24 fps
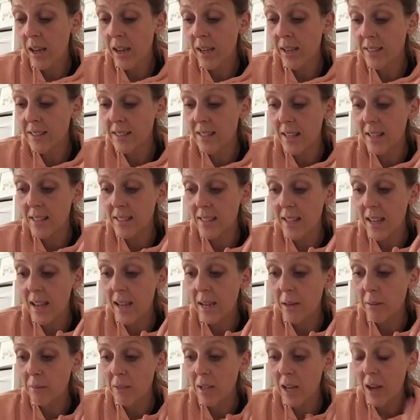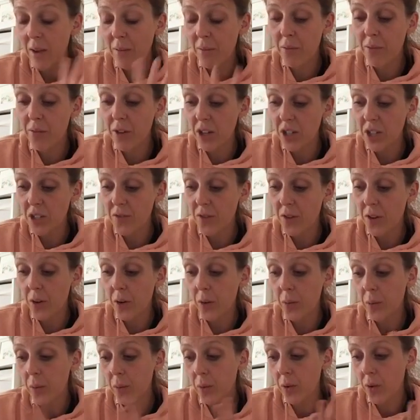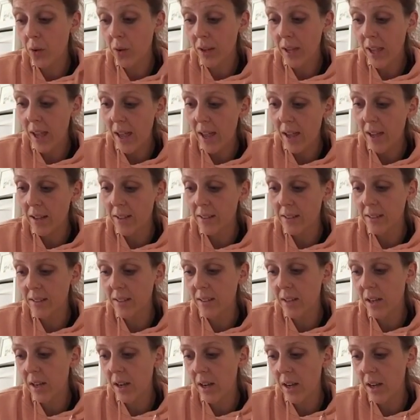It says aim to have fresh fruit, not canned.